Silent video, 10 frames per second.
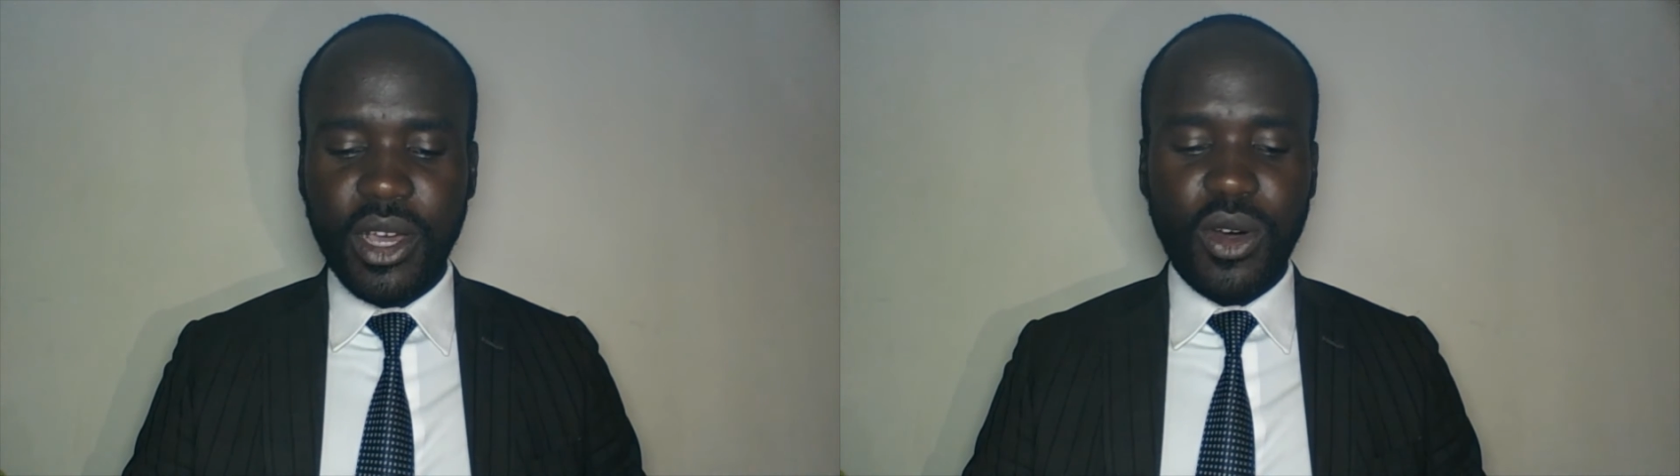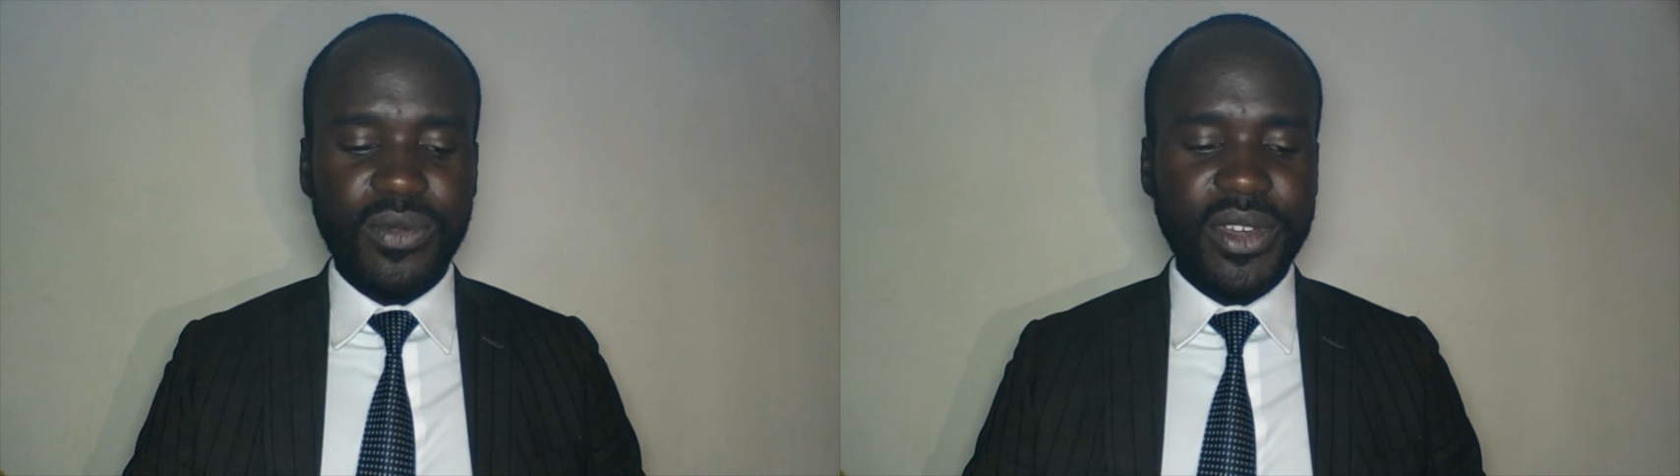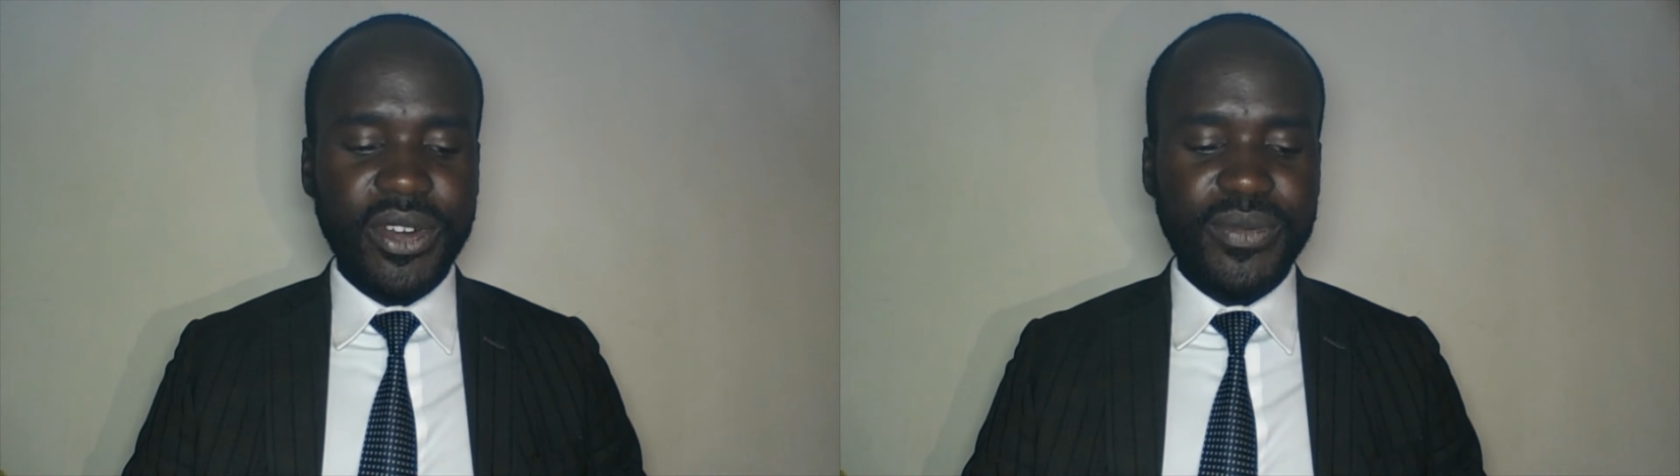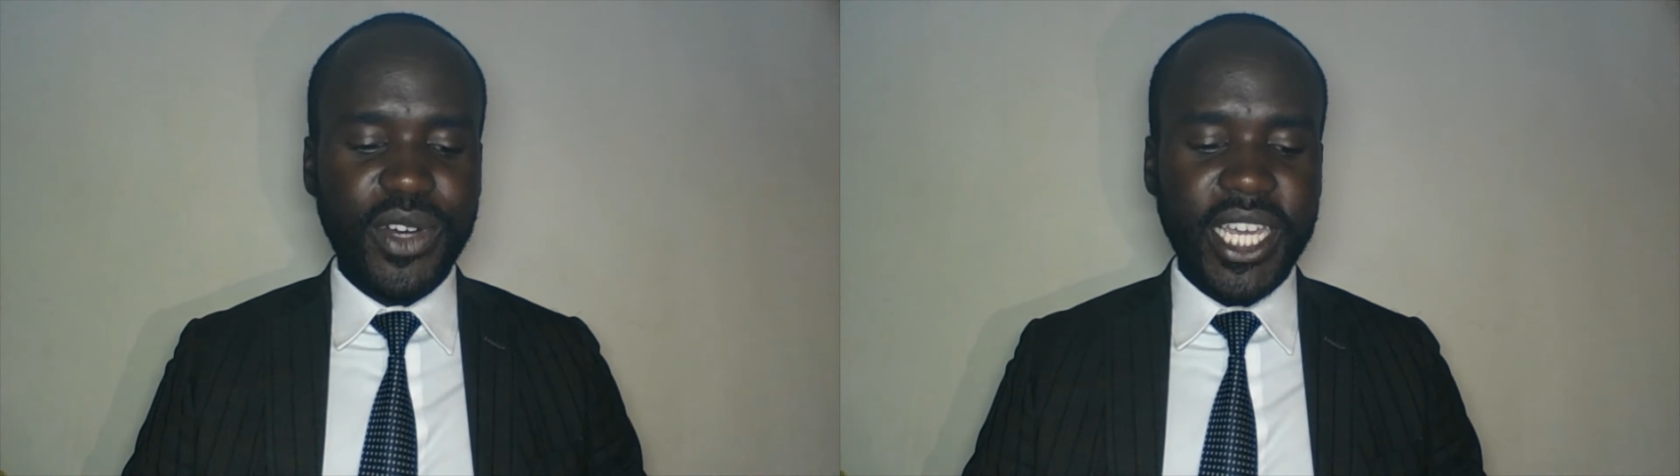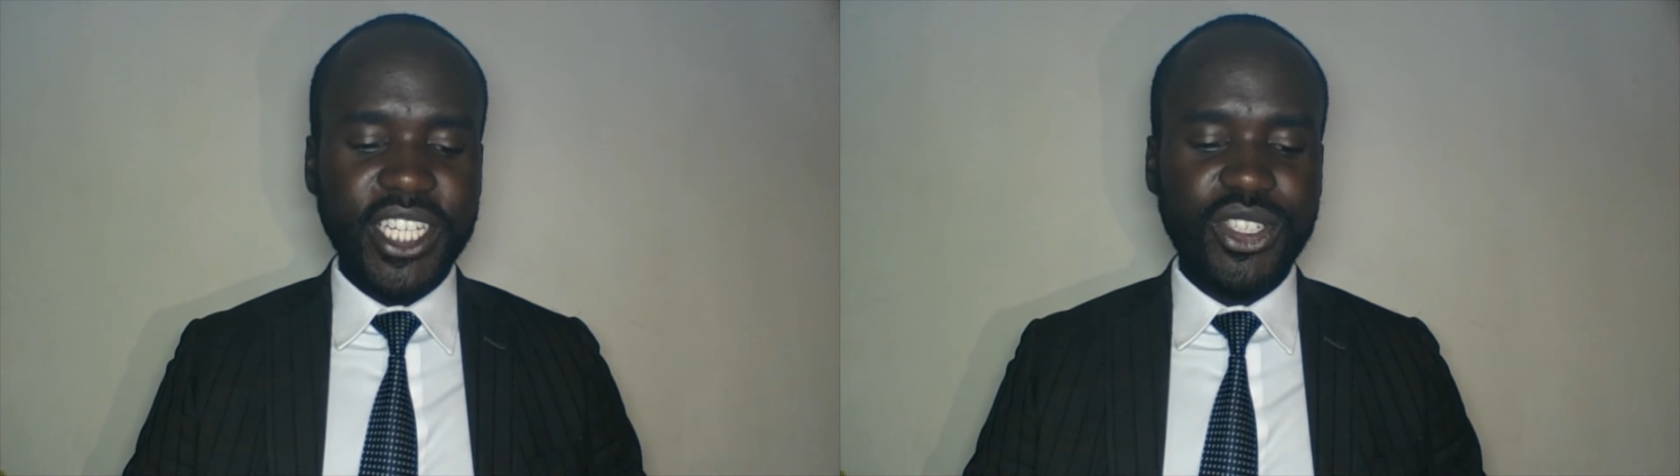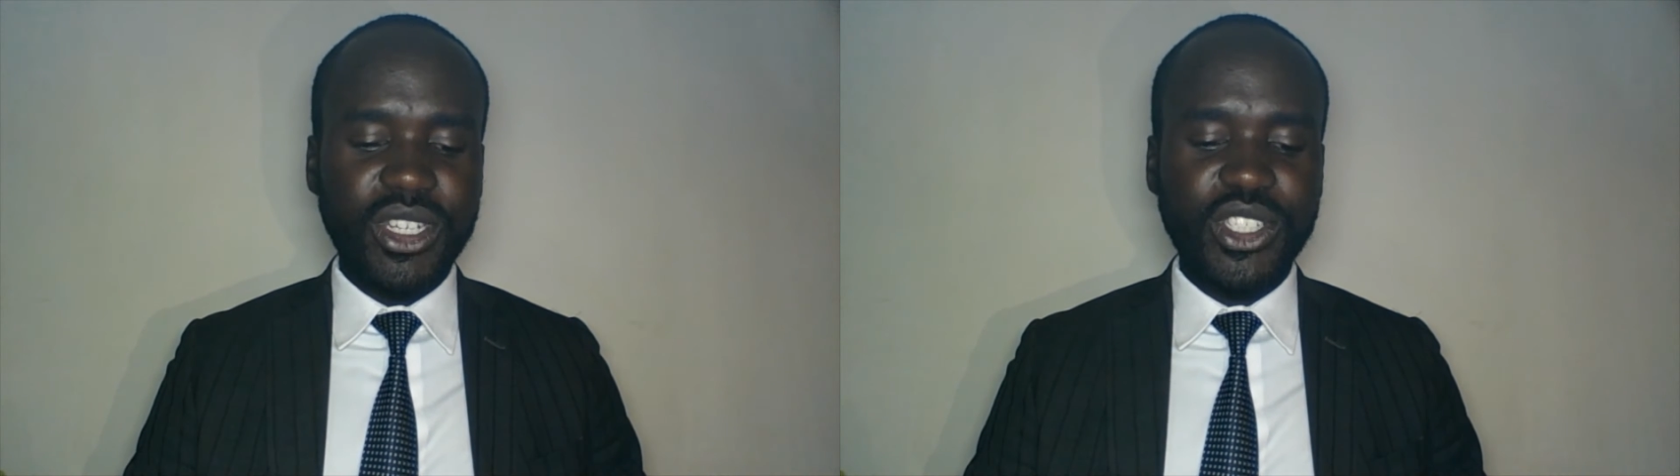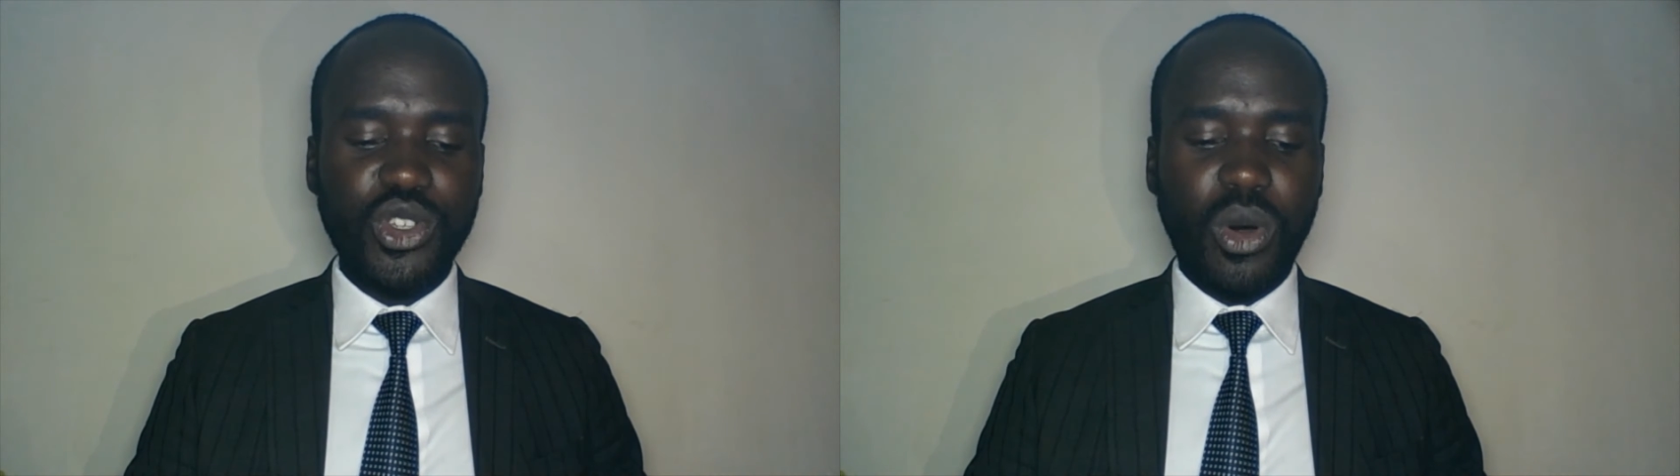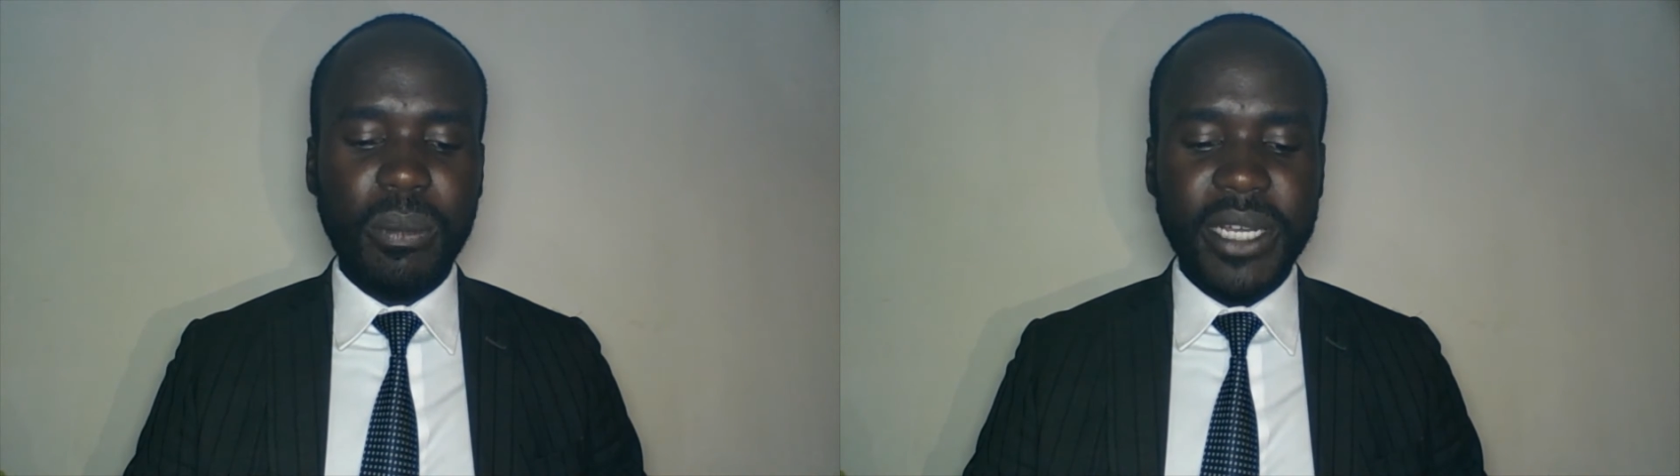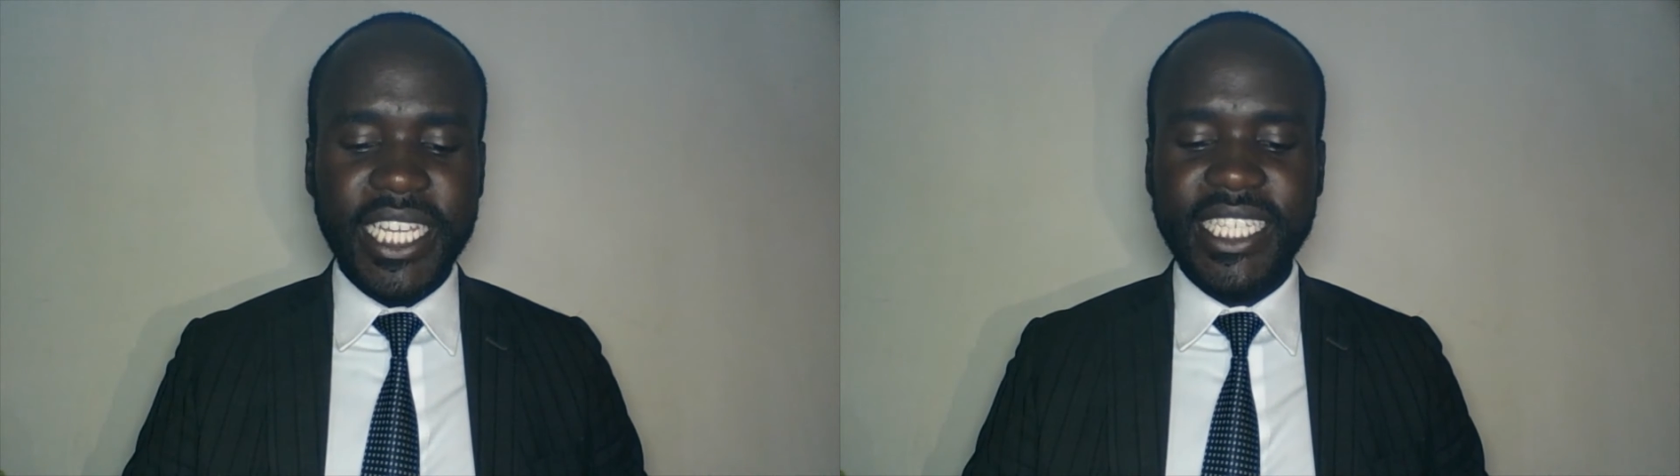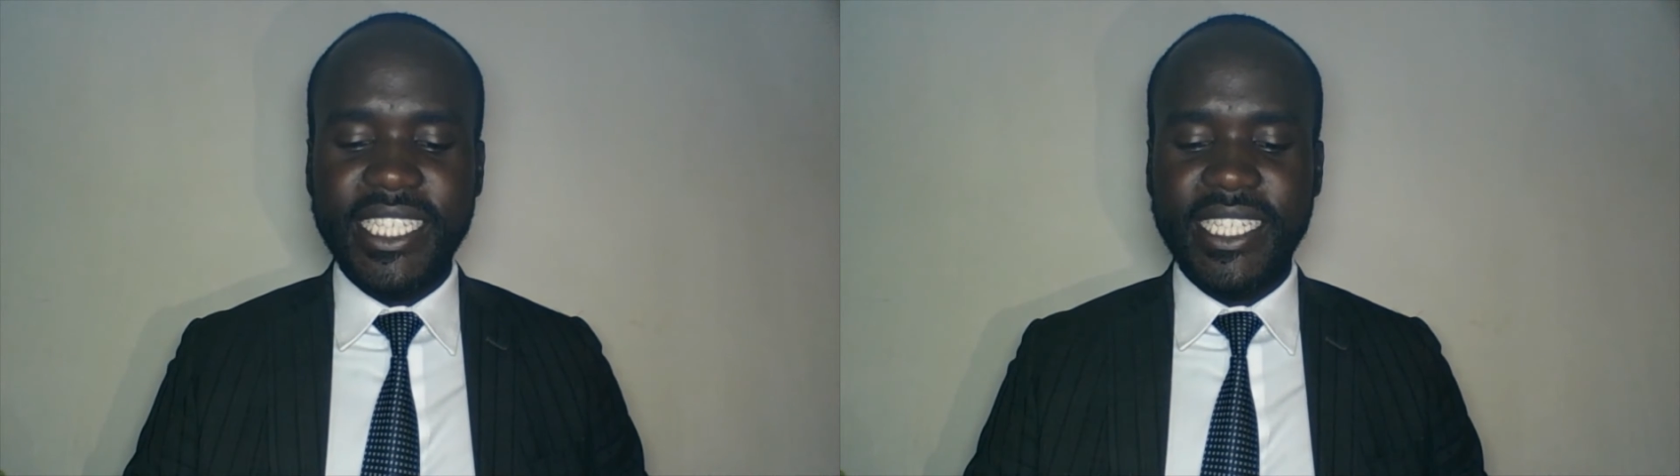of a revocation is
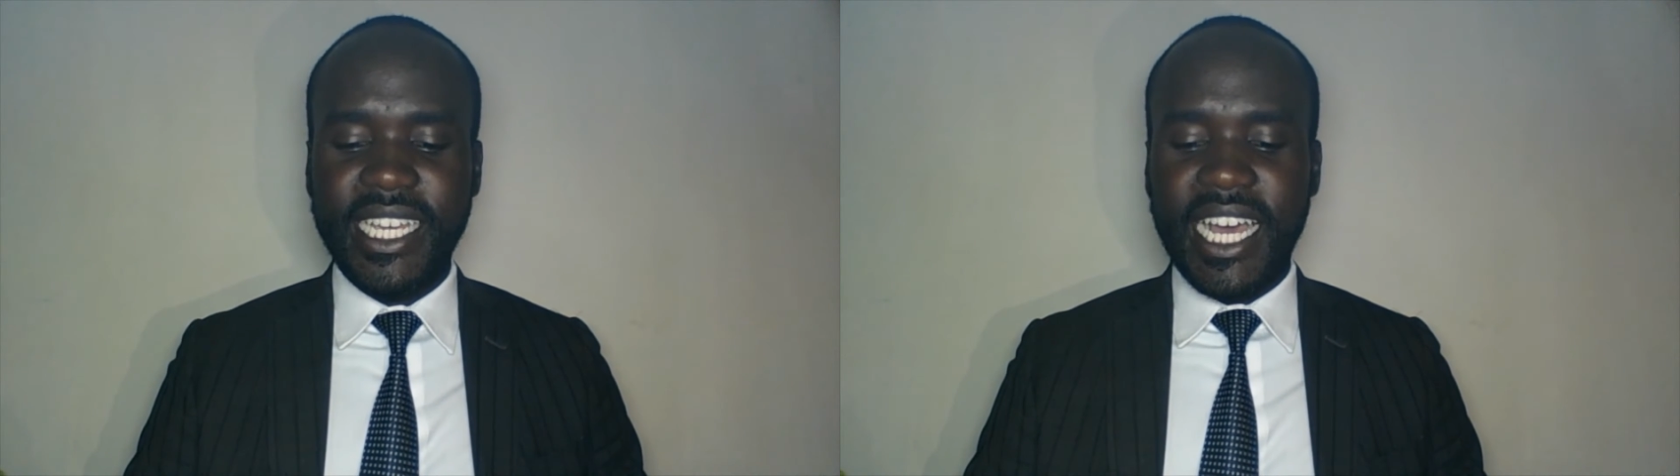complete